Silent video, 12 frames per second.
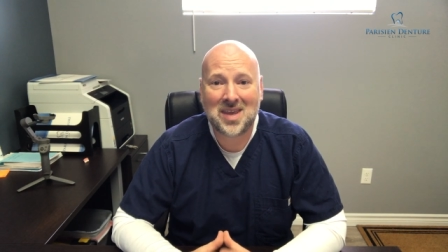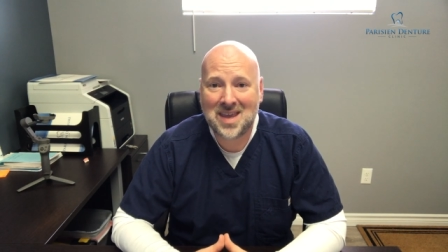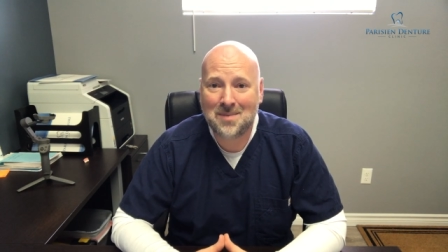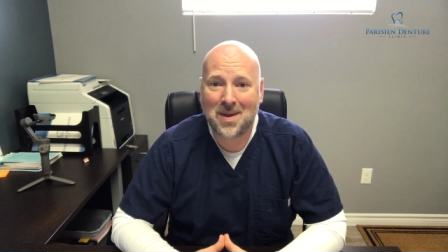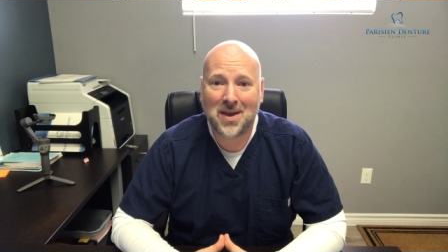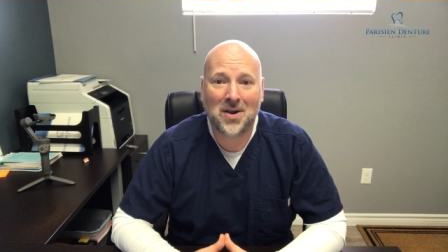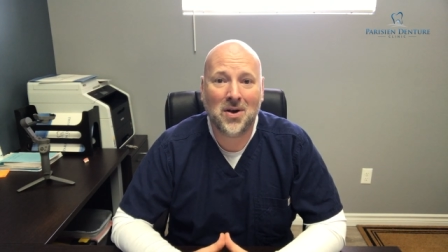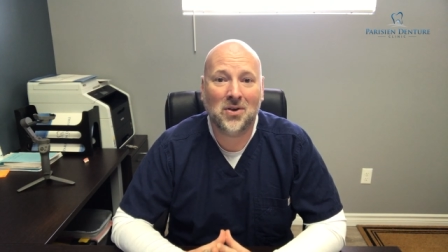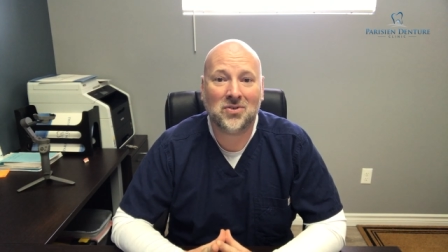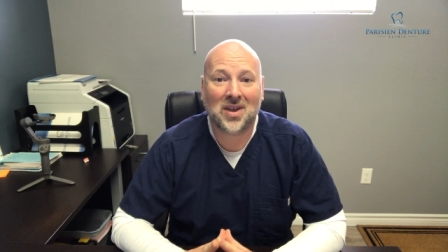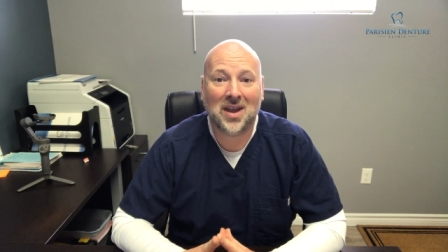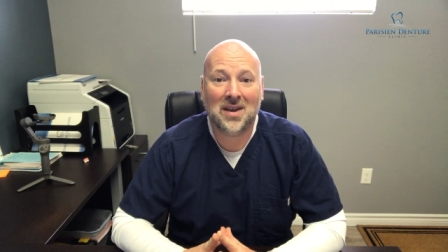
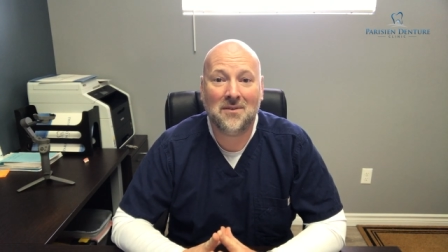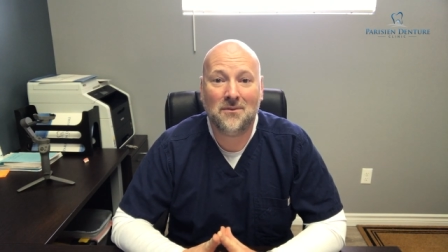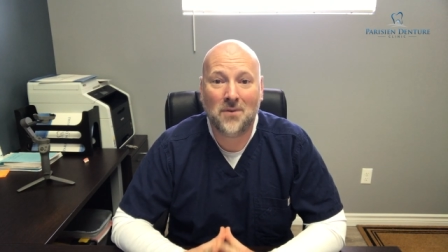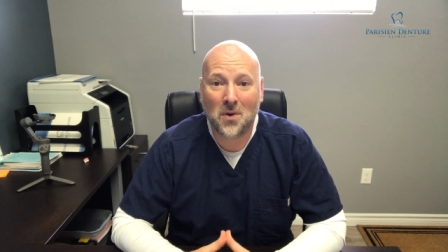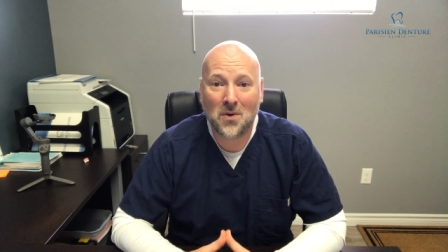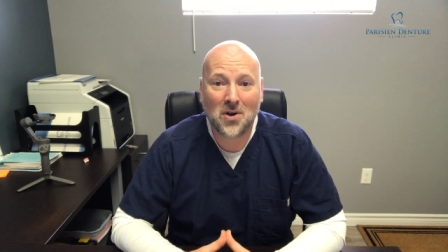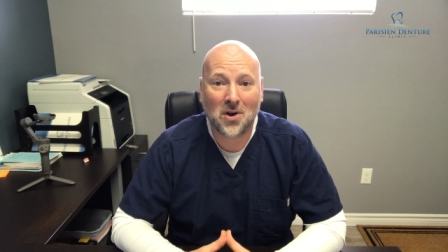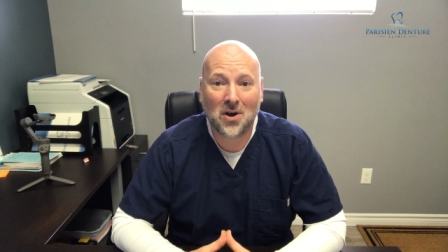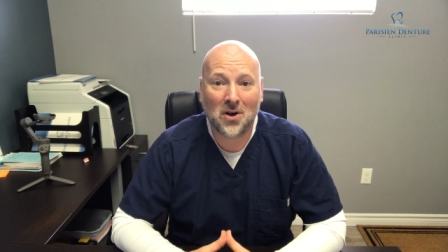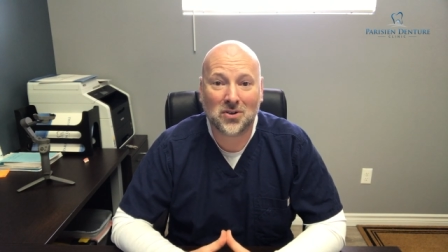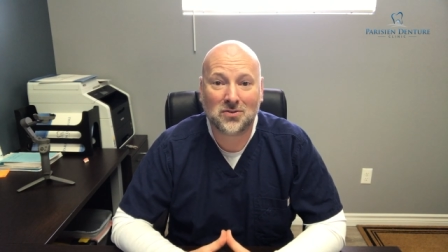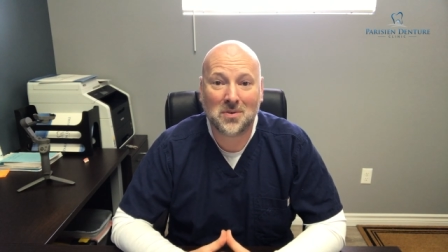emails and phone
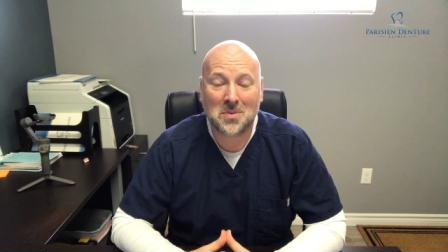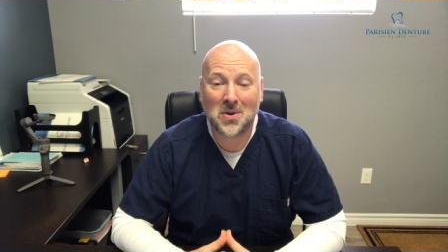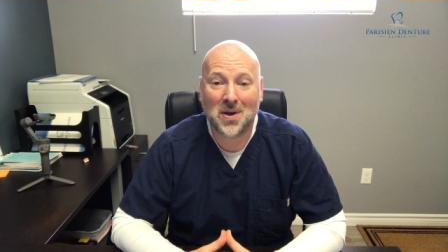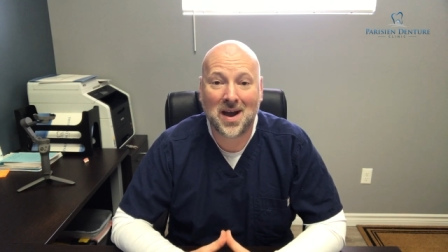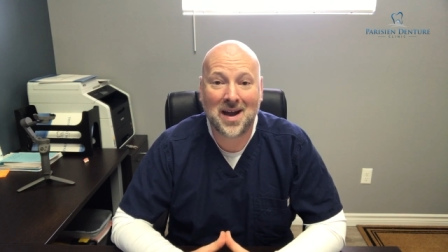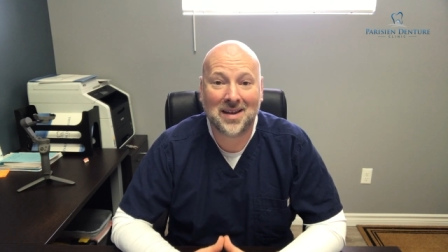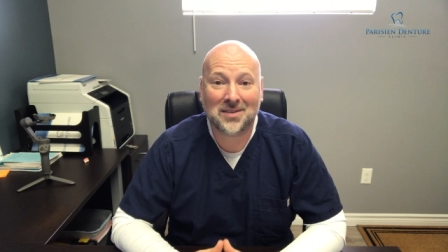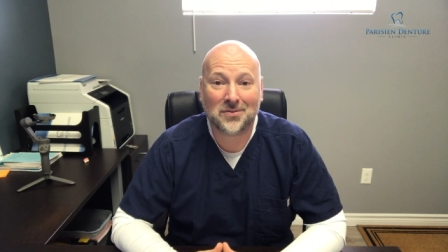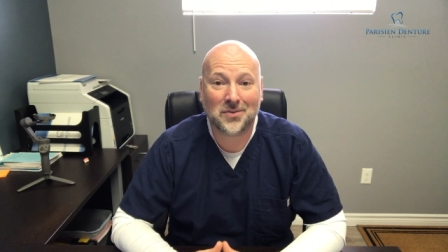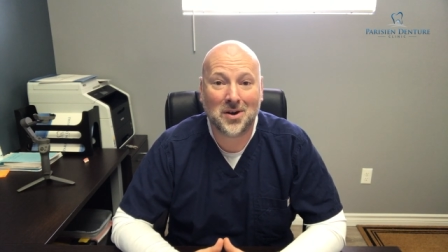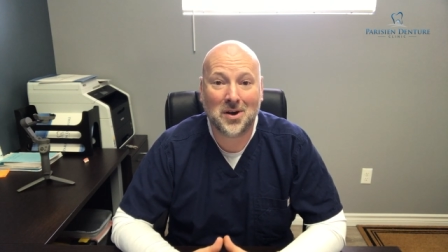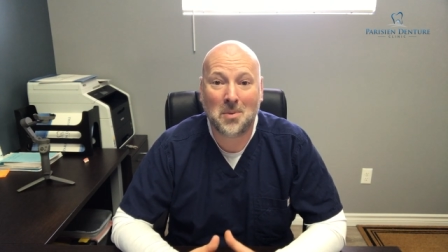calls from you guys from